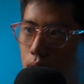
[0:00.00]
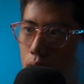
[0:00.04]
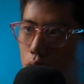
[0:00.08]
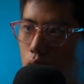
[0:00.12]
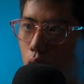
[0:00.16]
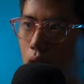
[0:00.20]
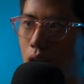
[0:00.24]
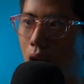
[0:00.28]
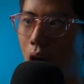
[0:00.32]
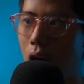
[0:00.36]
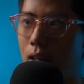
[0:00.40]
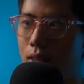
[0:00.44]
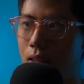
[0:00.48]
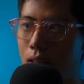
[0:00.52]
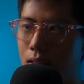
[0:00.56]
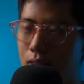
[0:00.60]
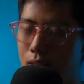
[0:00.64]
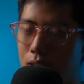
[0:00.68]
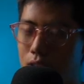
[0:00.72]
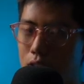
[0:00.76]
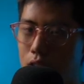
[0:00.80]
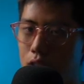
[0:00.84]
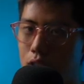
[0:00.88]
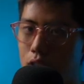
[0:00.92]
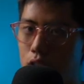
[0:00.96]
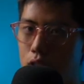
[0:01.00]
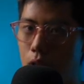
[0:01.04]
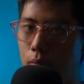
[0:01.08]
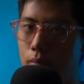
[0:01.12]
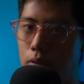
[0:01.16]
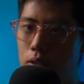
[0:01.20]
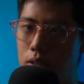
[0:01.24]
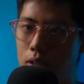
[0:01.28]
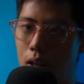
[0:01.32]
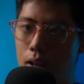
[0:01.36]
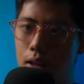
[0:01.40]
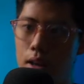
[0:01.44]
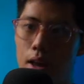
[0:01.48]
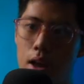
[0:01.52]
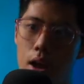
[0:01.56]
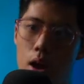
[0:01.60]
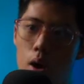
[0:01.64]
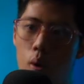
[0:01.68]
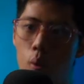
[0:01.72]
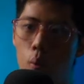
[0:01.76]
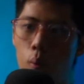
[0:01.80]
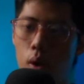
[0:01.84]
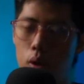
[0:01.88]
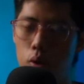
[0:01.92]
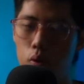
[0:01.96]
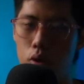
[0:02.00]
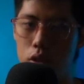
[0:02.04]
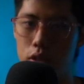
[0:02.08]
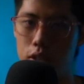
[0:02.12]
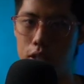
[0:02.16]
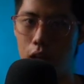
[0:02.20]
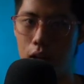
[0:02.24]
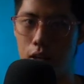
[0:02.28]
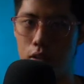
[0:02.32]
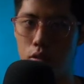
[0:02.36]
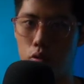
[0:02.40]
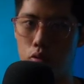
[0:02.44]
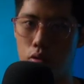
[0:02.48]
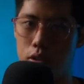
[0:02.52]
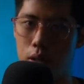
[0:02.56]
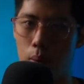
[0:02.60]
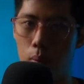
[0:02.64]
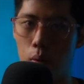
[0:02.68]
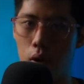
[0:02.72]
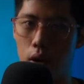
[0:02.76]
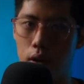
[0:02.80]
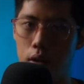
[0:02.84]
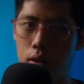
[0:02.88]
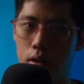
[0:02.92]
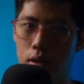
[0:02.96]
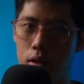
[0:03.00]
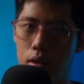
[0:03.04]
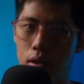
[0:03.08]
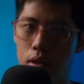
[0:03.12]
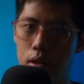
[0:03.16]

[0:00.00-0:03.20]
So identity shift is like when you are selling to someone,